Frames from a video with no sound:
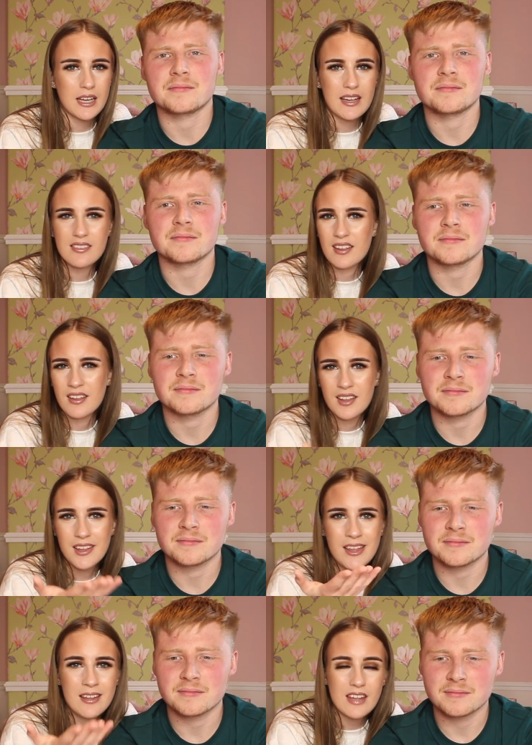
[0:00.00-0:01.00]
Speaker 1: it is.
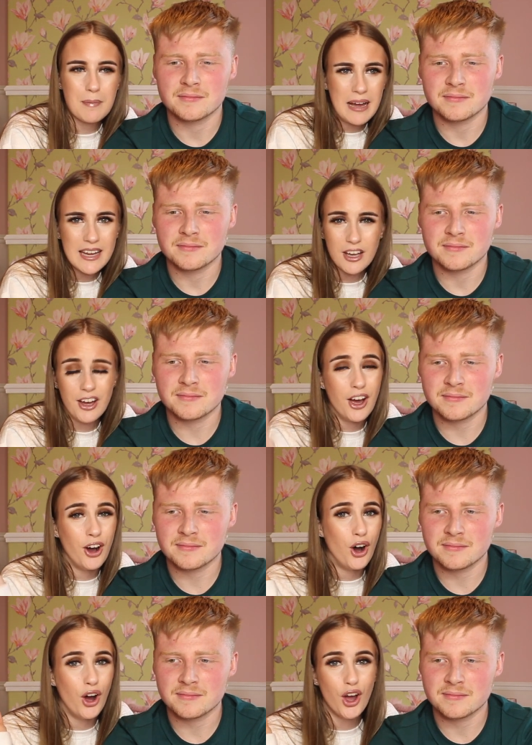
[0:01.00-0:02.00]
Is it a biker
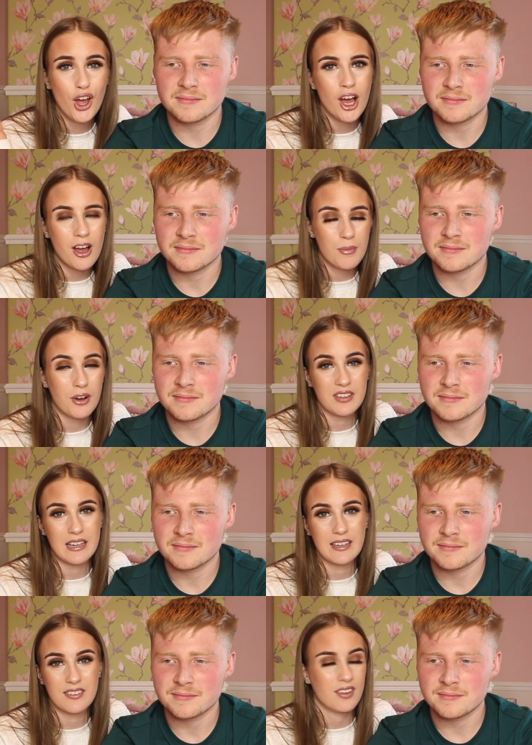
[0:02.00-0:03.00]
or a
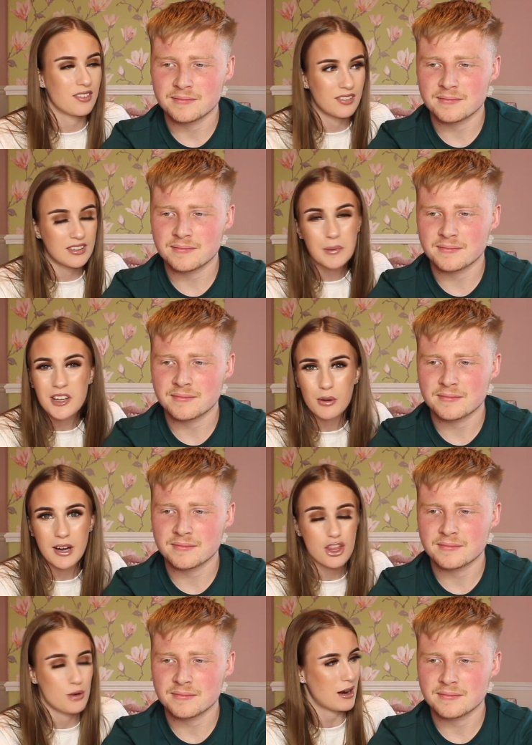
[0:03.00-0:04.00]
motorcyclist? Because honestly, we're not
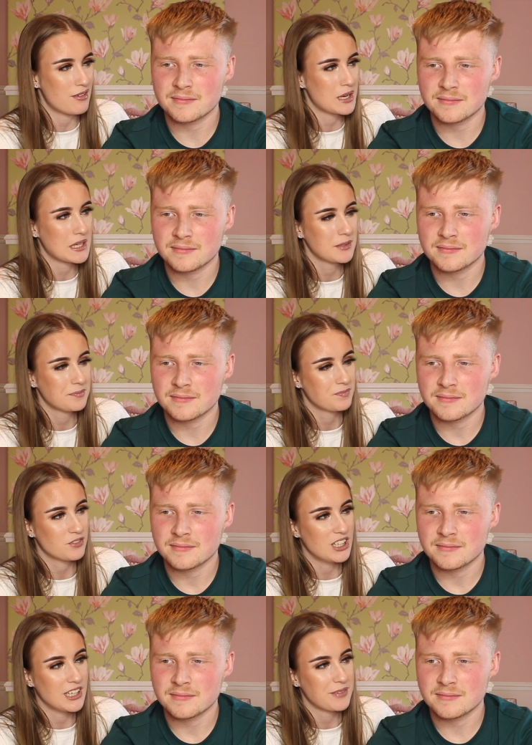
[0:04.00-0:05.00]
quite sure, are we?
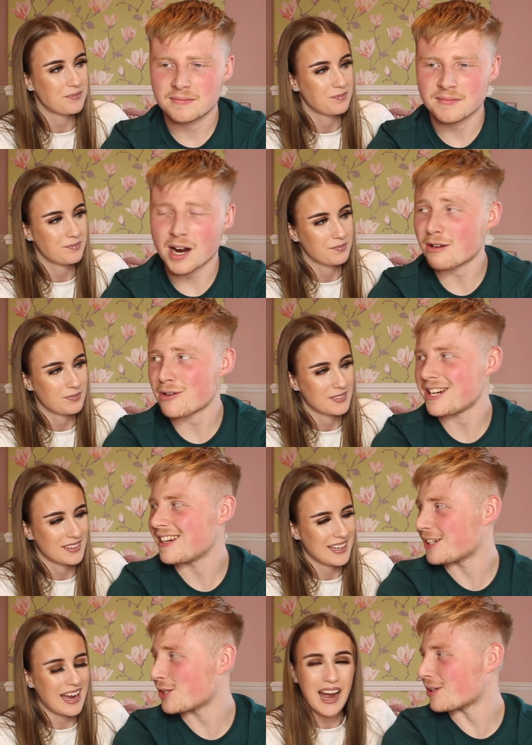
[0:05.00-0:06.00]
Really?
Speaker 2: Are we?
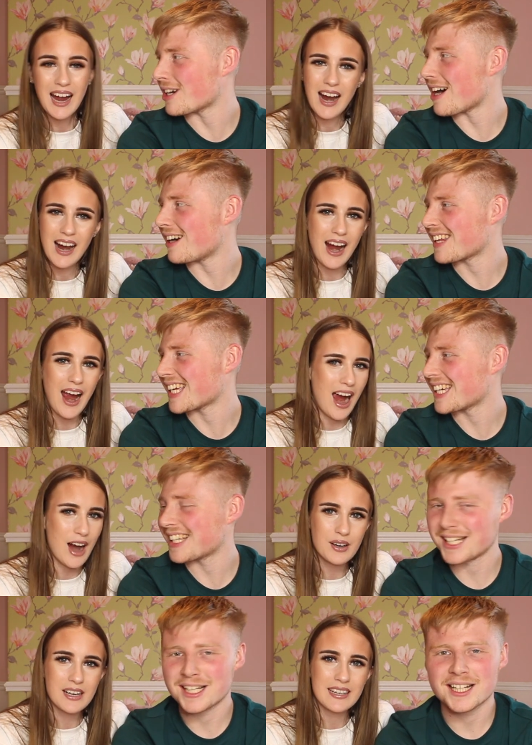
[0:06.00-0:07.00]
No, we're not.
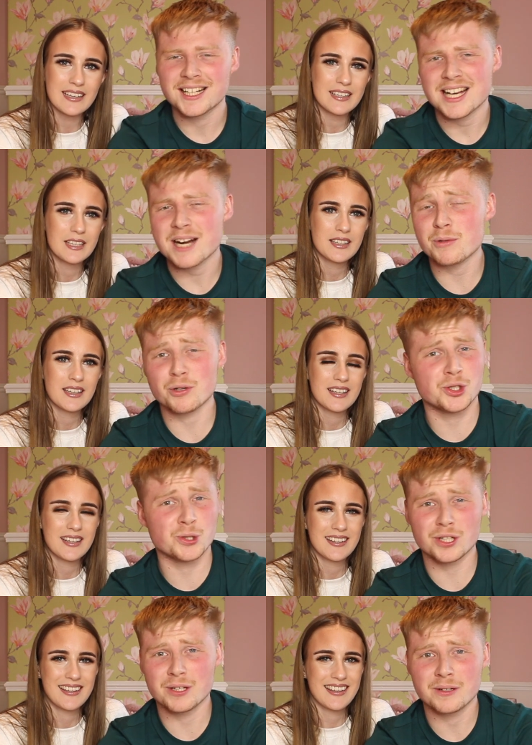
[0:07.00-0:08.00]
Are we? I'm not sure.